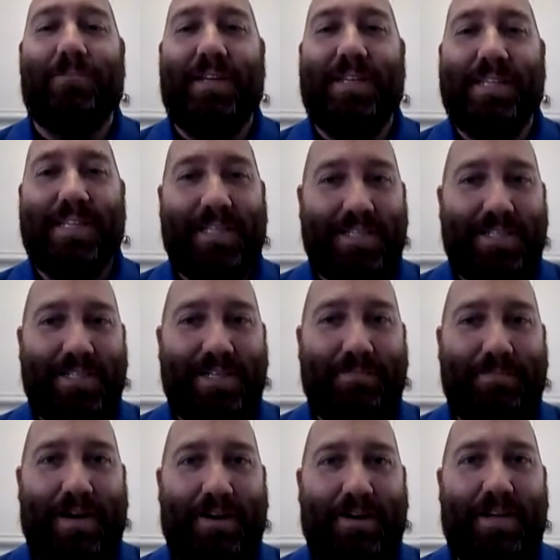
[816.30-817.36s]
be diligent
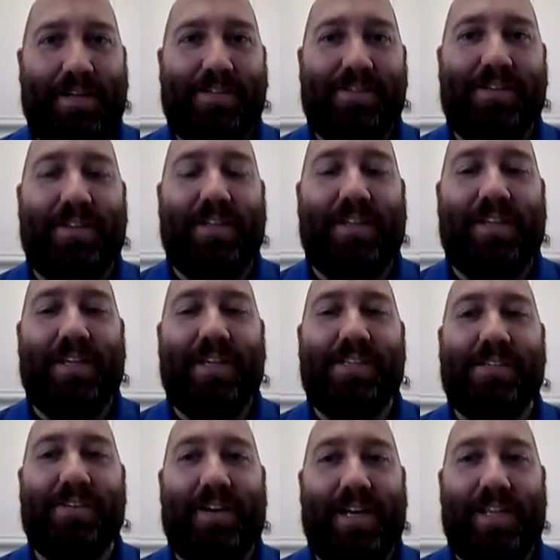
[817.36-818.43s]
about it so that
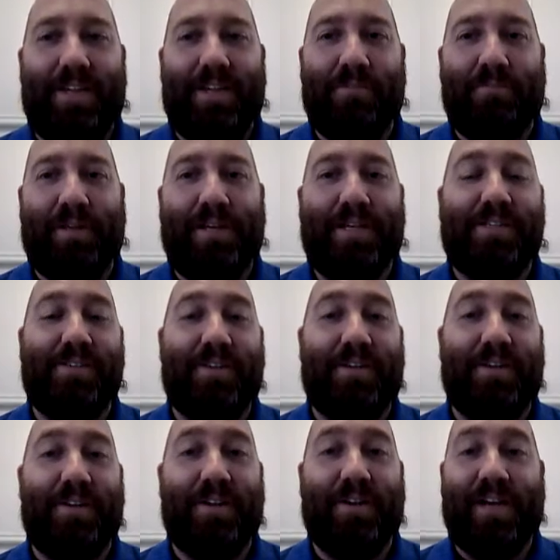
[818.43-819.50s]
things are in their place, so
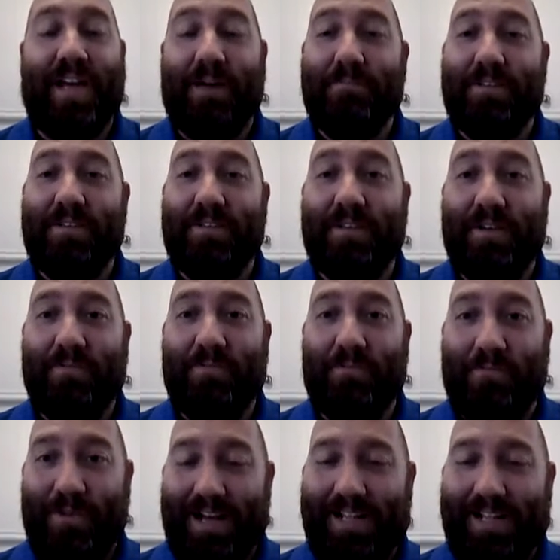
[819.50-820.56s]
that they're kept
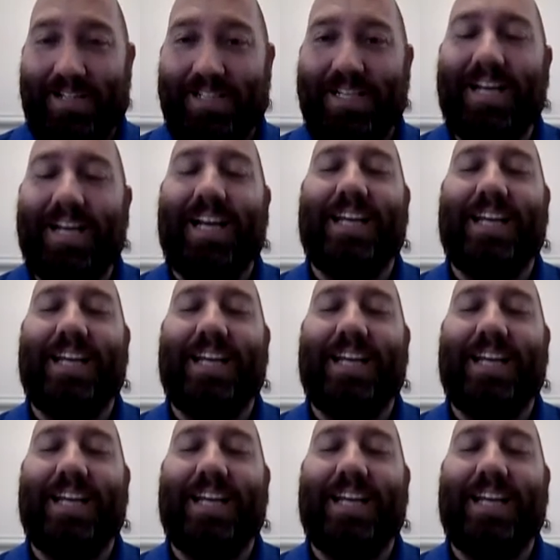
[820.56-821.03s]
well,